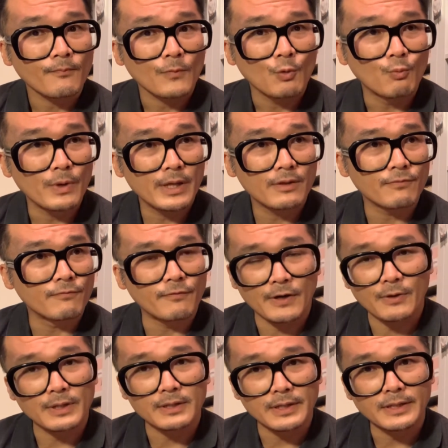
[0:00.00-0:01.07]
with
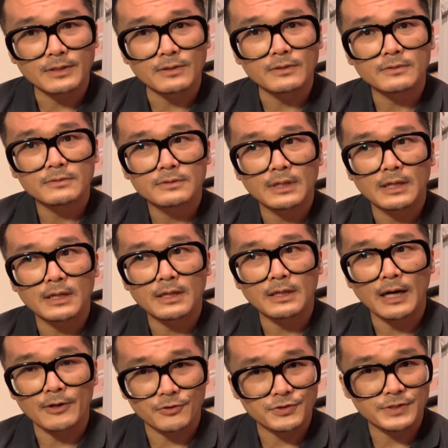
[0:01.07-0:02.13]
very little
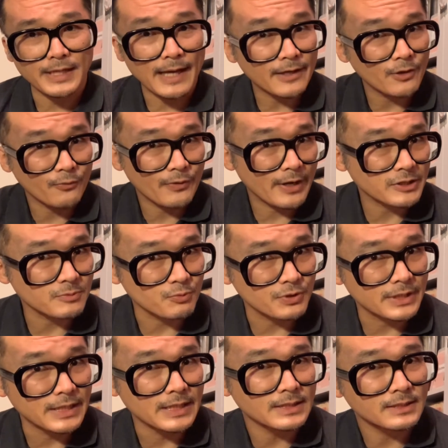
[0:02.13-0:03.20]
understanding or
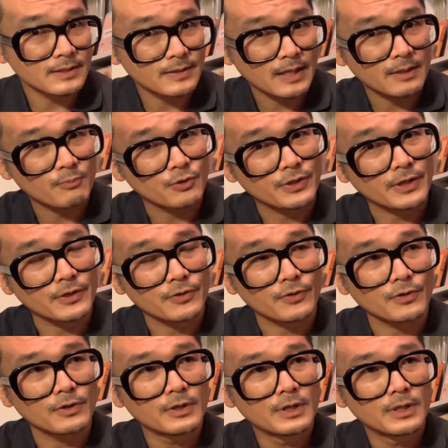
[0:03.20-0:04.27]
expertise in that particular